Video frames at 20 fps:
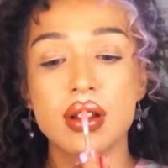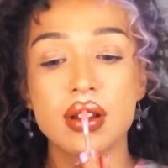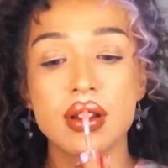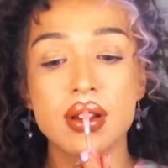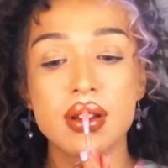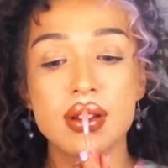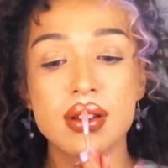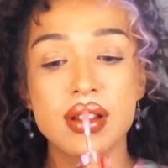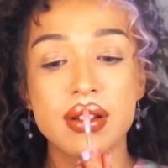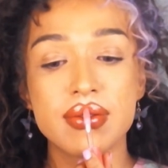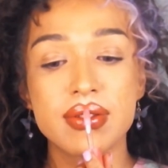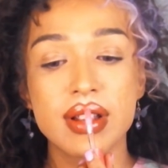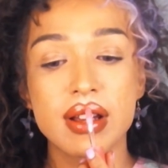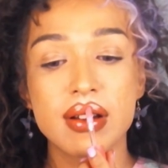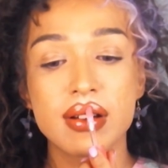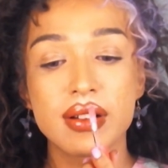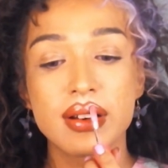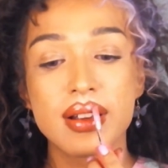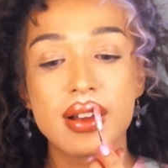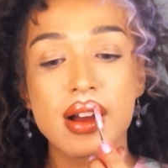This comes out
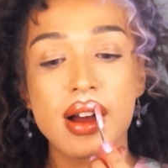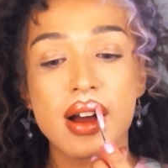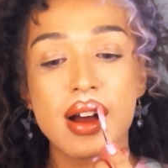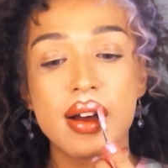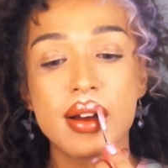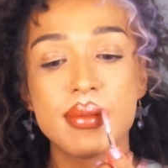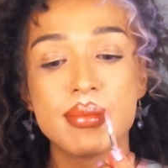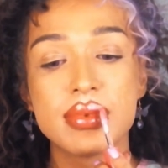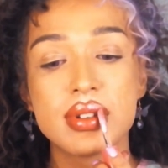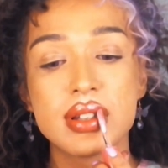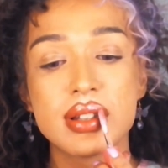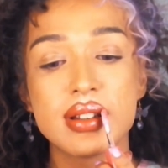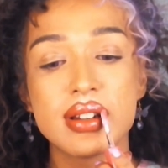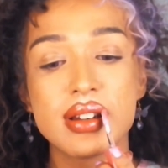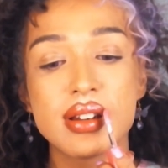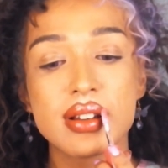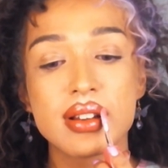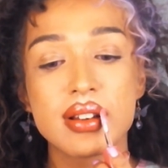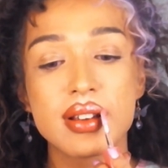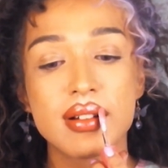in gobs, so
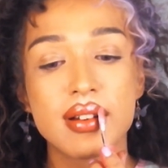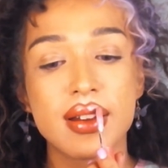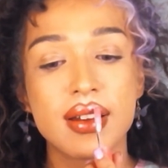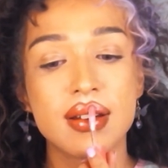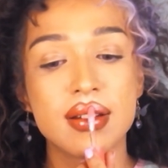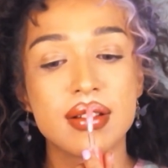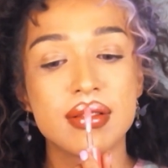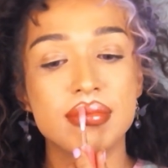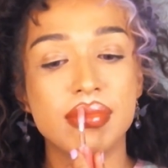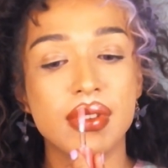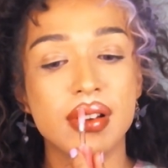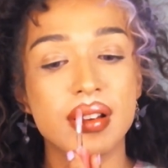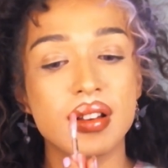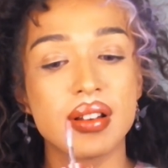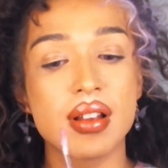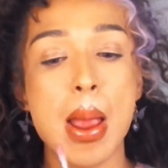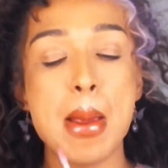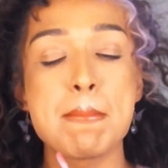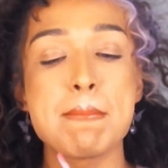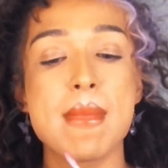just go ahead and
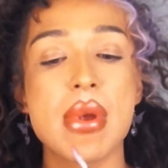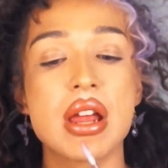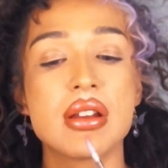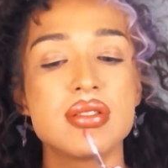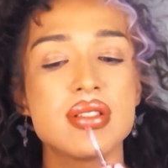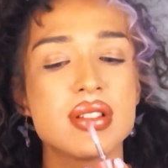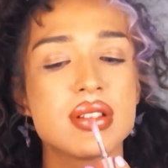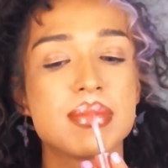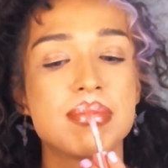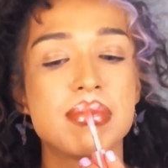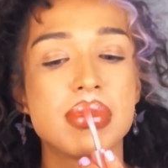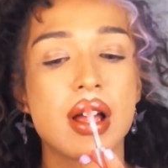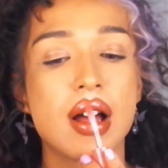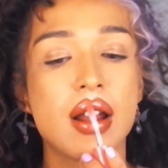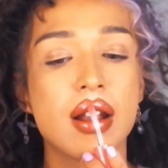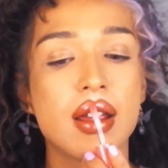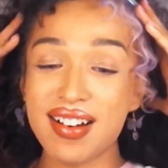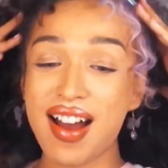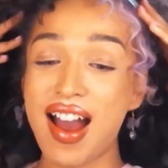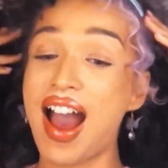just plot
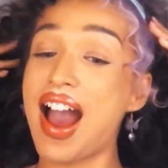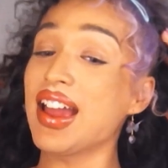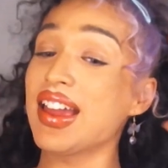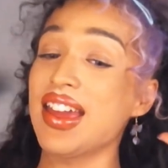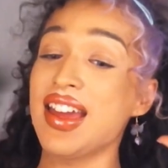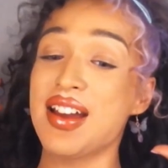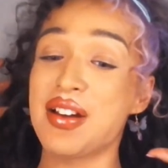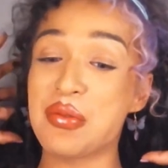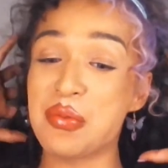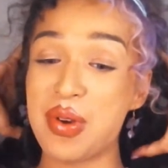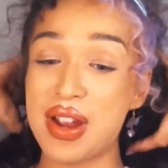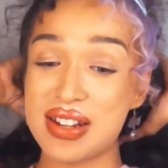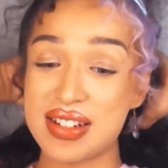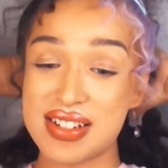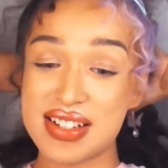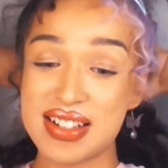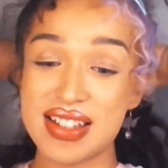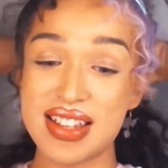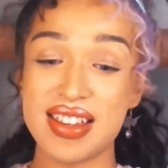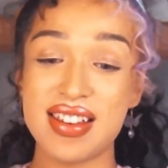it. I can't wait to
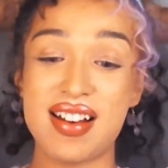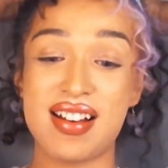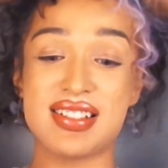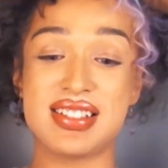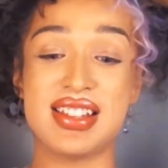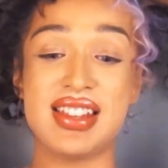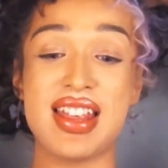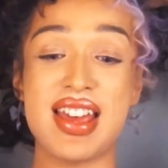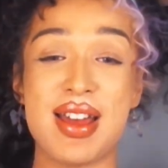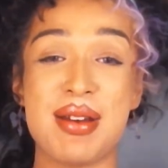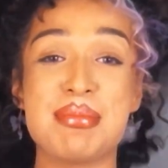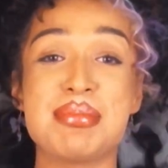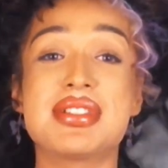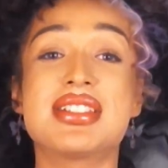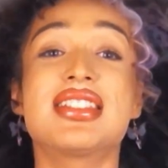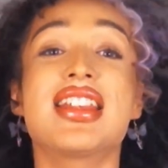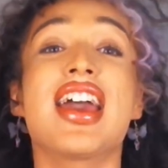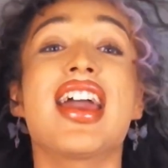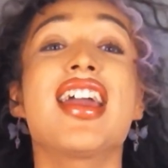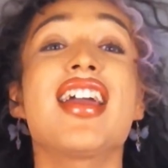see y'all's lips.
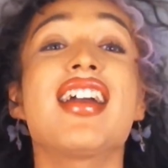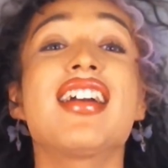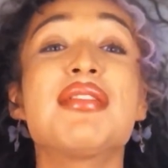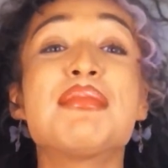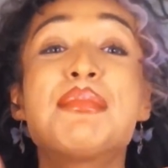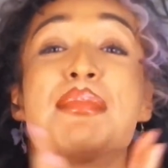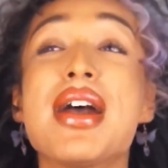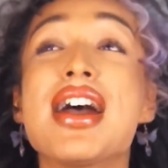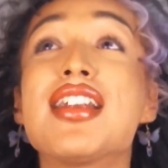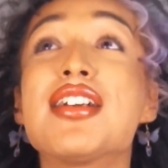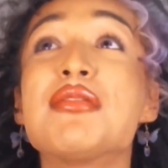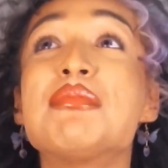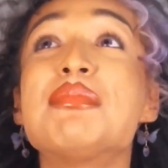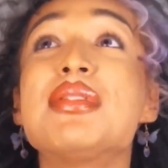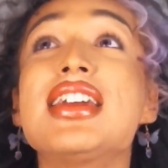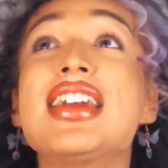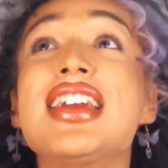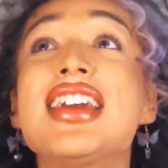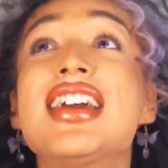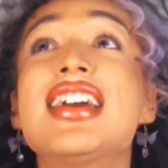They better
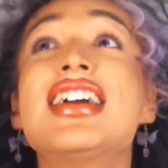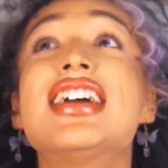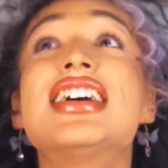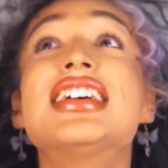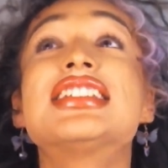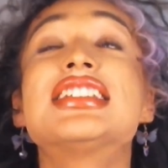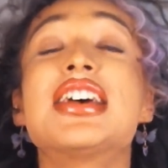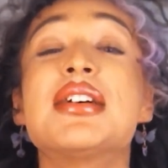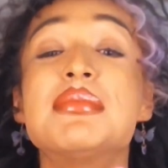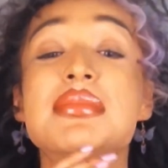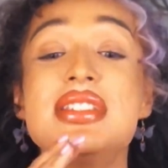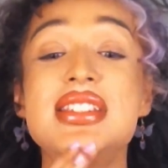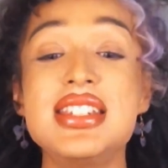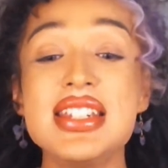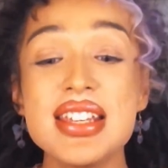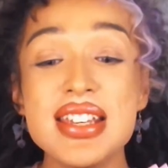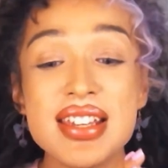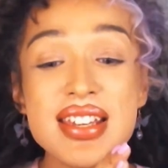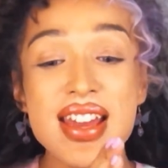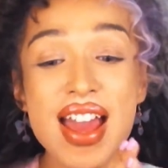be some
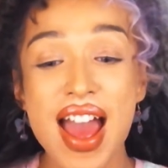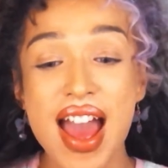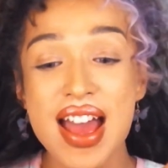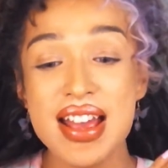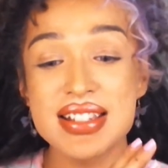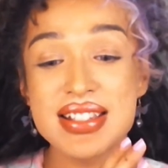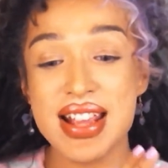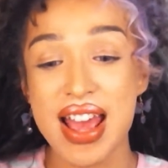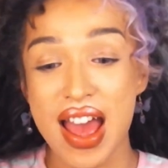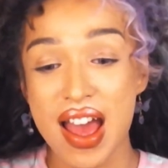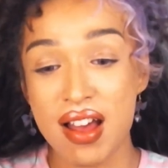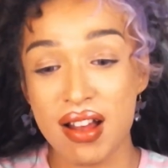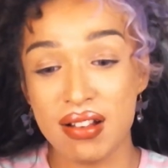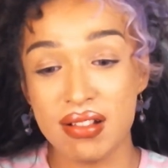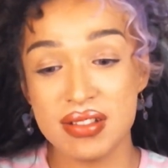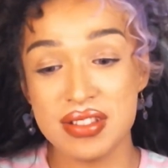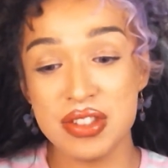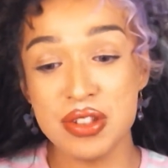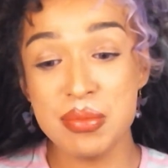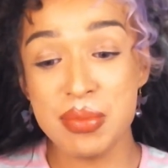
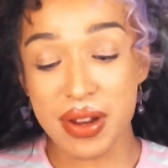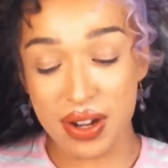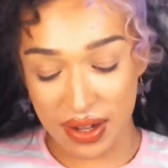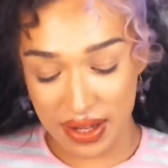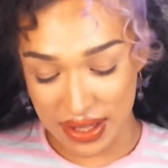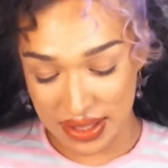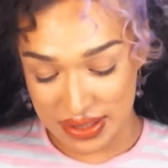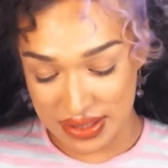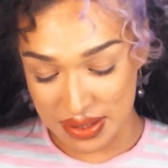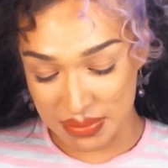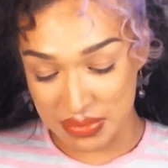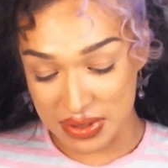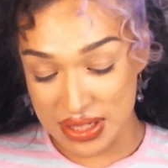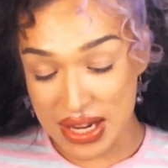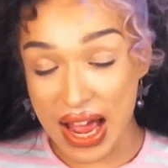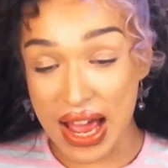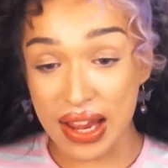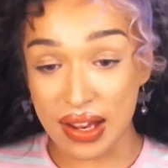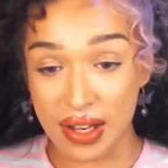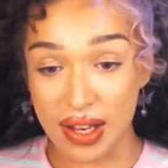DSLs. You better get some
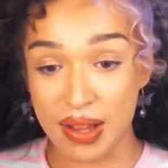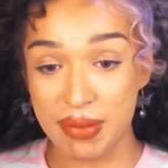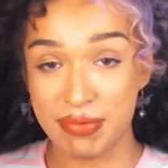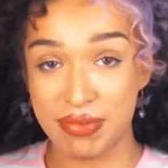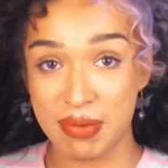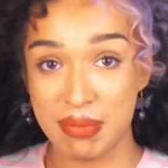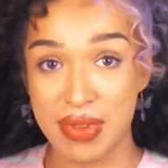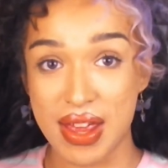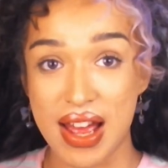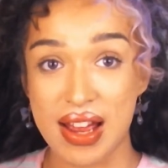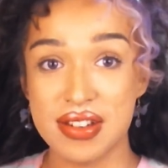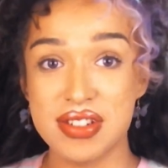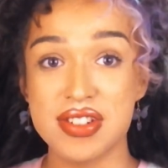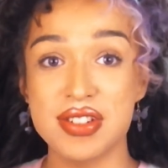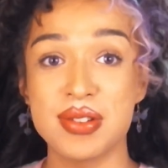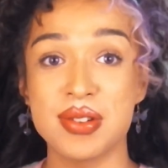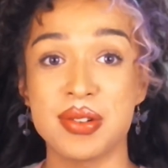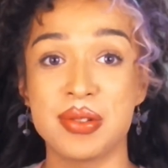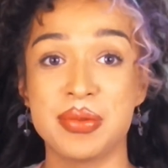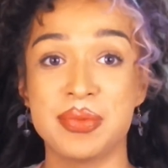dial-up from that
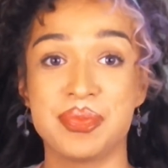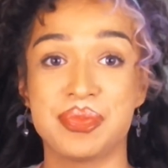too.